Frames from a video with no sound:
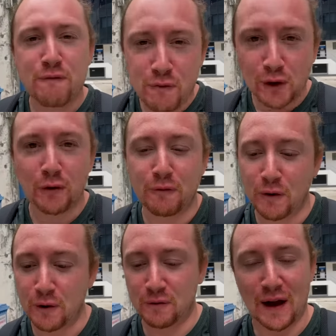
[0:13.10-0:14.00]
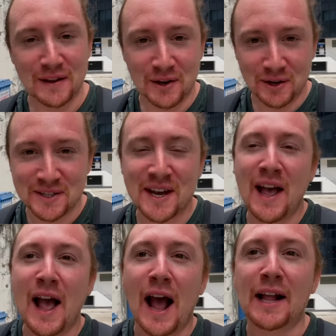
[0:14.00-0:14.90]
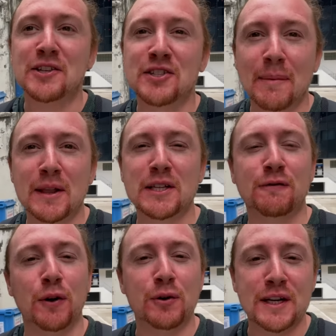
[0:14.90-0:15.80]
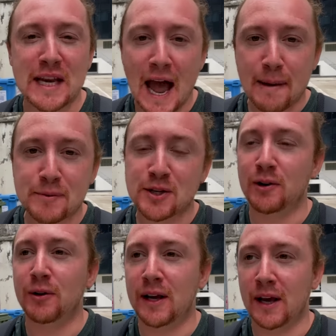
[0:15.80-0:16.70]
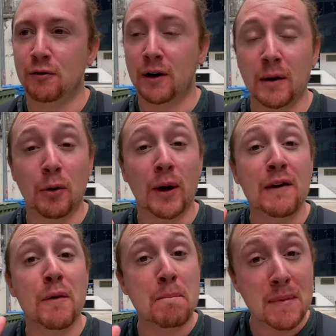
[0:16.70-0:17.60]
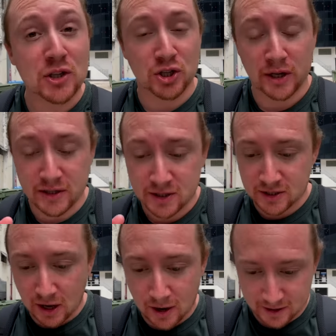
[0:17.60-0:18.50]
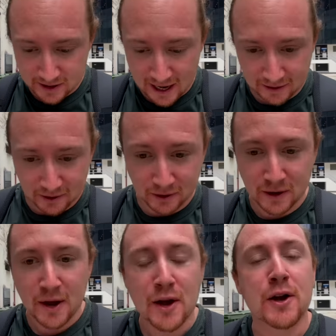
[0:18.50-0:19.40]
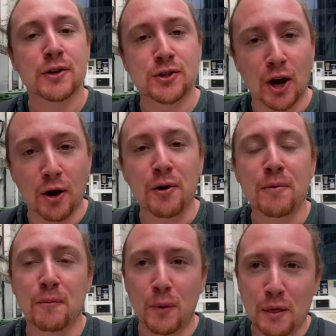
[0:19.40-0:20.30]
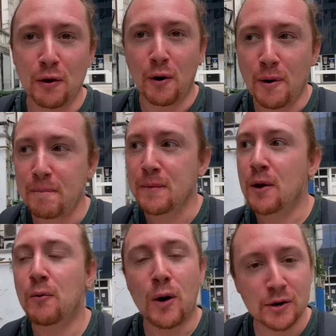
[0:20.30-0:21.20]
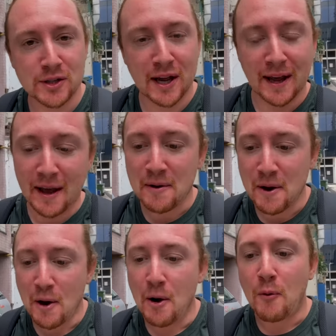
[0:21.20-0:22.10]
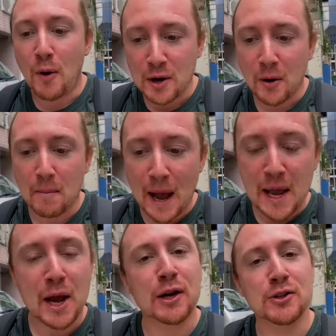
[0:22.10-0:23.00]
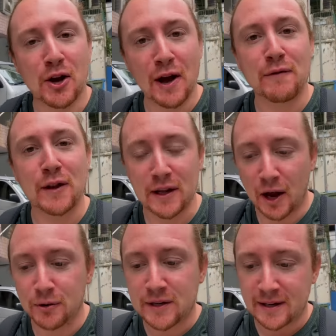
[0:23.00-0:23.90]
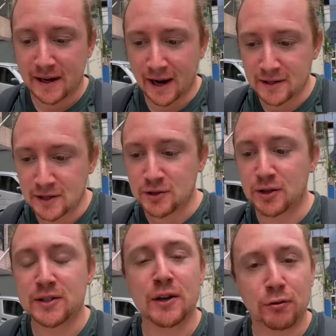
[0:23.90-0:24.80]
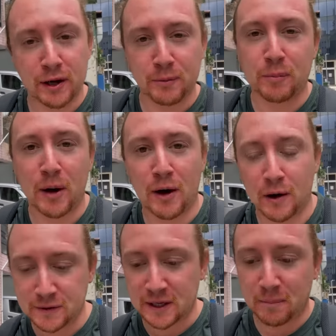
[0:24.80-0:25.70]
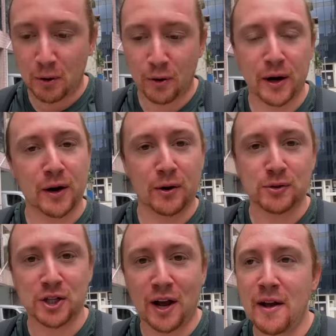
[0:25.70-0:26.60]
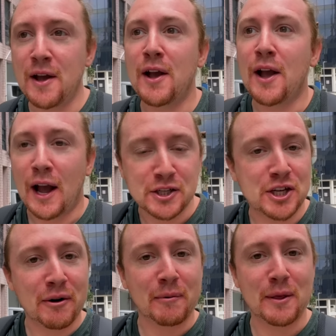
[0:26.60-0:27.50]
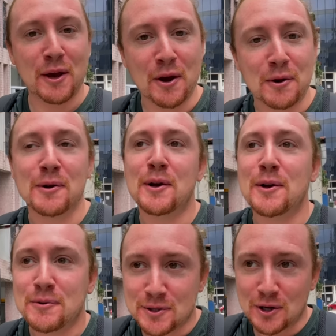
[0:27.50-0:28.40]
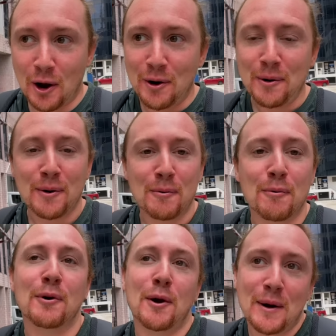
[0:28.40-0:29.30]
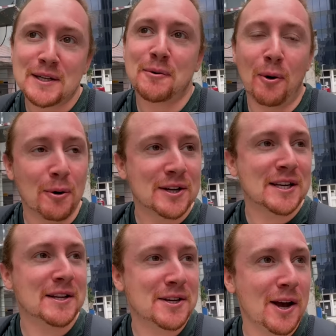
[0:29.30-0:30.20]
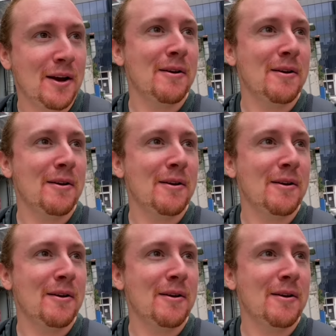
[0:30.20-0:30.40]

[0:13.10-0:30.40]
full of food vendors, and some of this food is absolutely incredible, even Michelin star standard. So we thought, whilst here, why not make an entire video dedicated to this incredible part of Singaporean culture and share it with you. So we're on our way to a hawker centre